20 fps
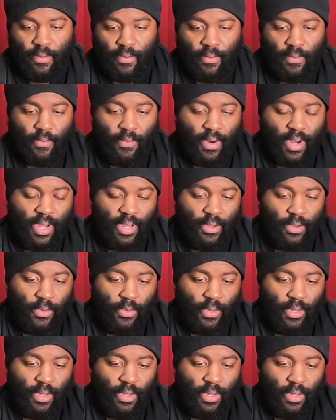
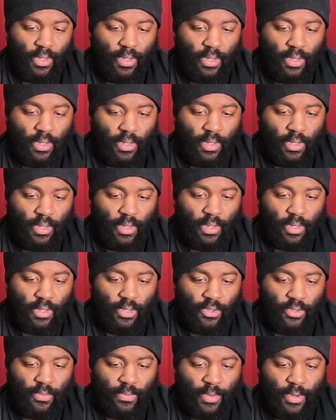Ryuki
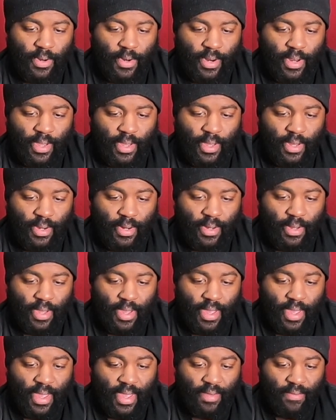spearhead
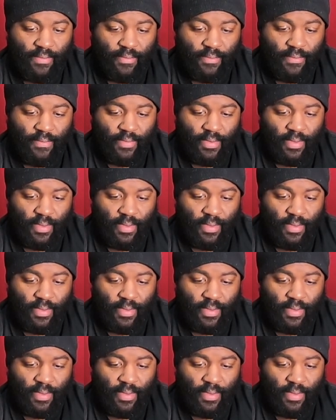F.